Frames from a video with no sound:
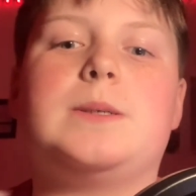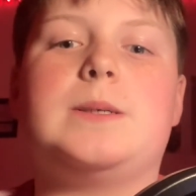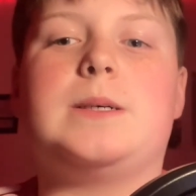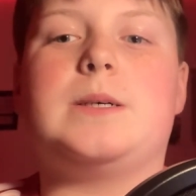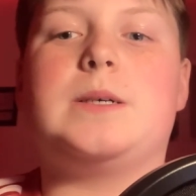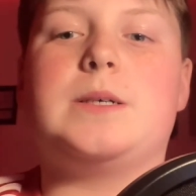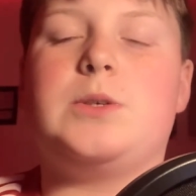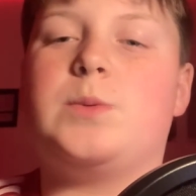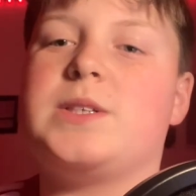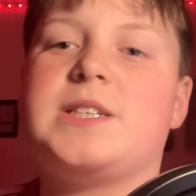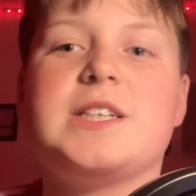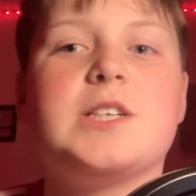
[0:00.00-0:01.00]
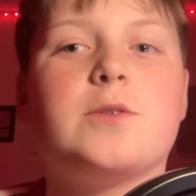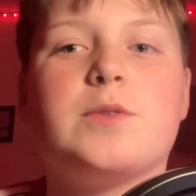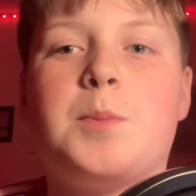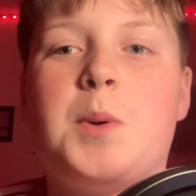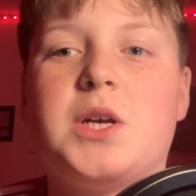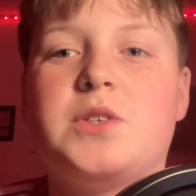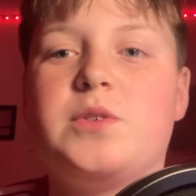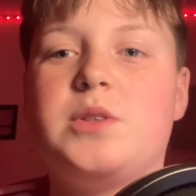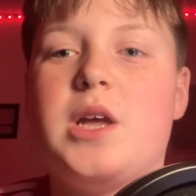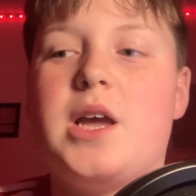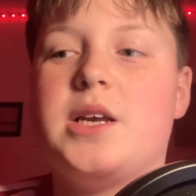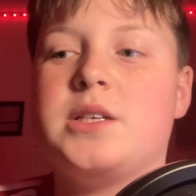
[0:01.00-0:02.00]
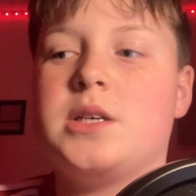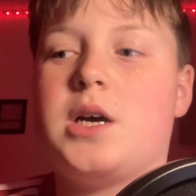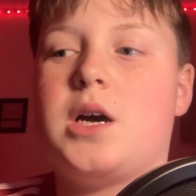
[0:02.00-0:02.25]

uh, you would have seen it over the past few days,